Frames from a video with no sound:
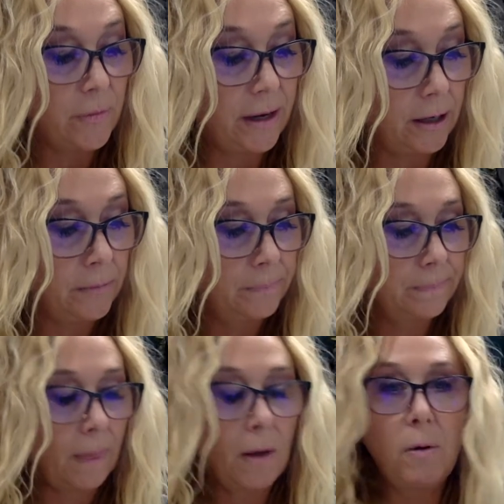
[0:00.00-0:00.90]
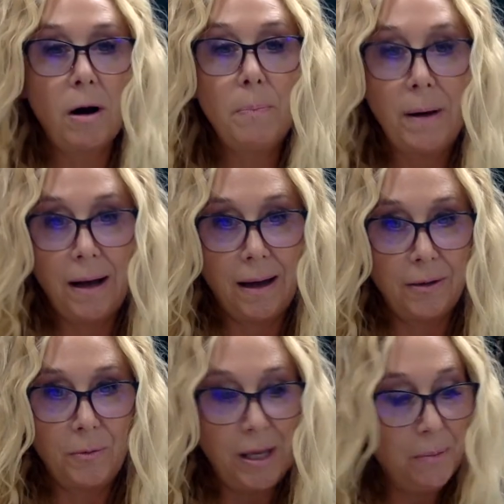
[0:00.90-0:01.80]
there."
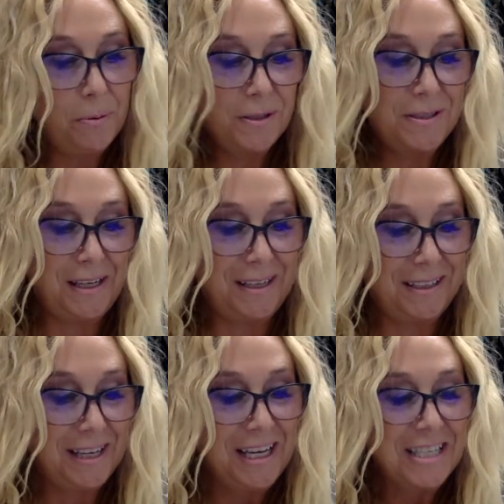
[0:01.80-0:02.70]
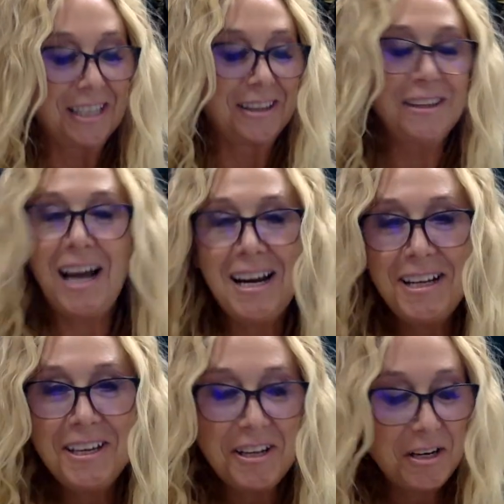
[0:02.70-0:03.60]
Whereupon we proceeded to light
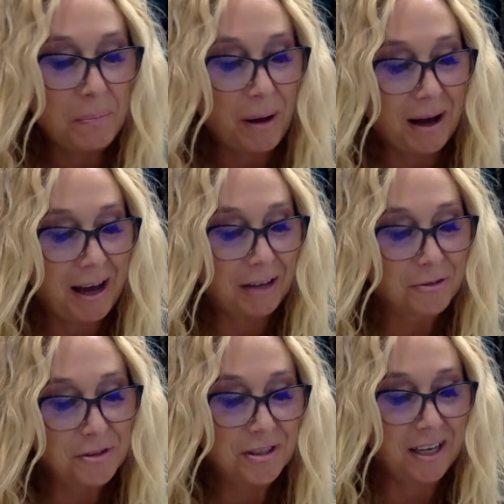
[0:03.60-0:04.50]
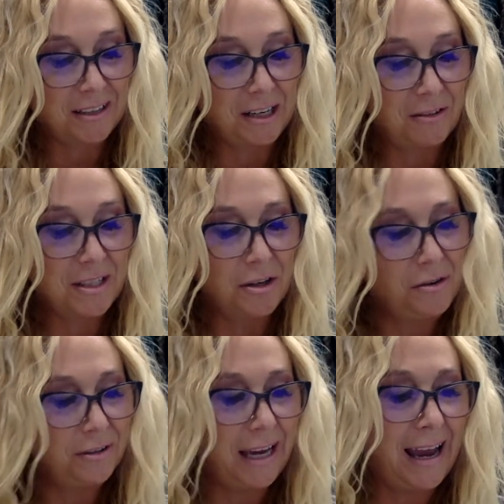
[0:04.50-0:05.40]
in upon Ruth Succo as an
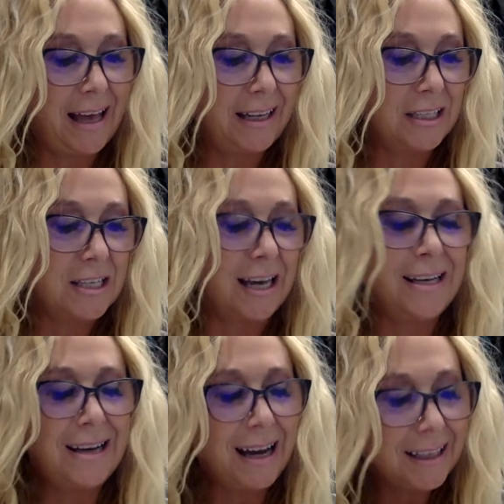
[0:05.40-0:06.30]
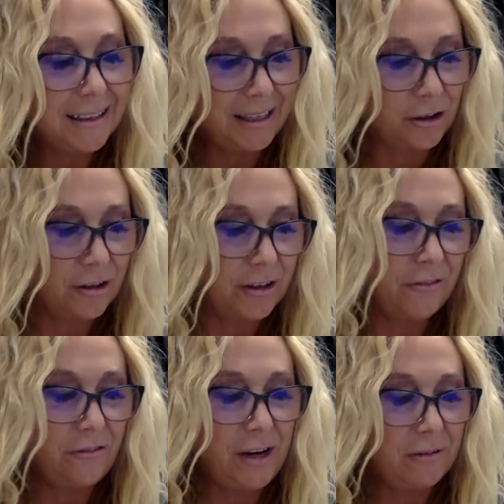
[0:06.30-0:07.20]
old hat and to annihilate her
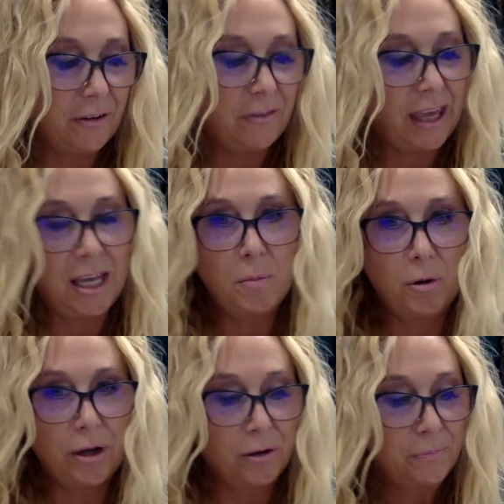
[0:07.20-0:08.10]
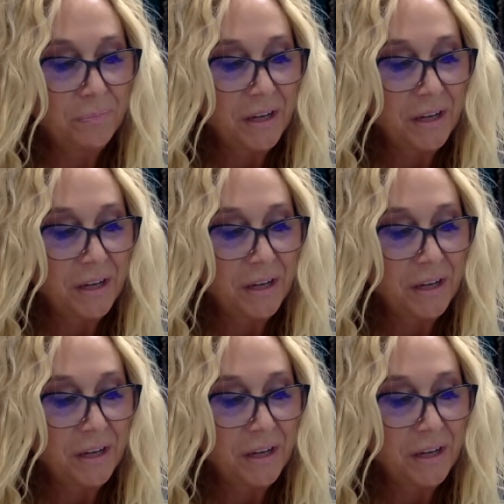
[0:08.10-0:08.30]
in favor of Kay Boyle.